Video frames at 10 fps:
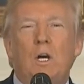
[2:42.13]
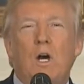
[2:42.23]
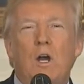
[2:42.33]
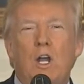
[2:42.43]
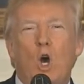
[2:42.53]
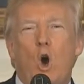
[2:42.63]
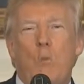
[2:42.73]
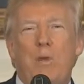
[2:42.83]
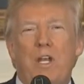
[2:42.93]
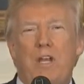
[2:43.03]
are an
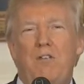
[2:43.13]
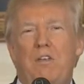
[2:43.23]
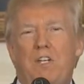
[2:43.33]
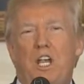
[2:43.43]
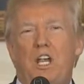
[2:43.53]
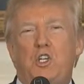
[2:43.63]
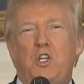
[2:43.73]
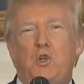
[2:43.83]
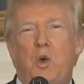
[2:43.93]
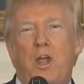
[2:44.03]
open
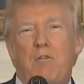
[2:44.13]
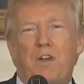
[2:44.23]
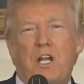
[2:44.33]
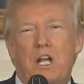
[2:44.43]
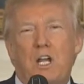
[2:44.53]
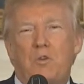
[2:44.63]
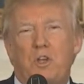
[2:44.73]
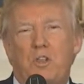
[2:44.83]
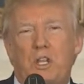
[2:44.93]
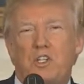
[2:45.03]
invitation to every
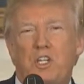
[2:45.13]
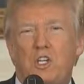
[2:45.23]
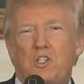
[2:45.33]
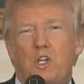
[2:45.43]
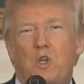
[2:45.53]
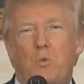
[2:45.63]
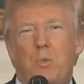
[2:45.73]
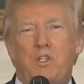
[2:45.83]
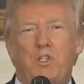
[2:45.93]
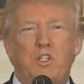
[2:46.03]
country that seeks to do
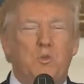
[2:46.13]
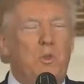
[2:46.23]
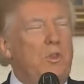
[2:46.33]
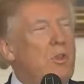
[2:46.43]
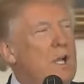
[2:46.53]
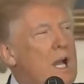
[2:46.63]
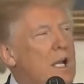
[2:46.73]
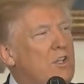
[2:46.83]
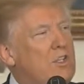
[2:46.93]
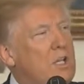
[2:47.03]
business with the
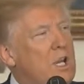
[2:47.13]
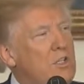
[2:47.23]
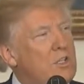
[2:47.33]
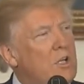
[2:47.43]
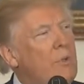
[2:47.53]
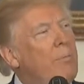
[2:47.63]
United States.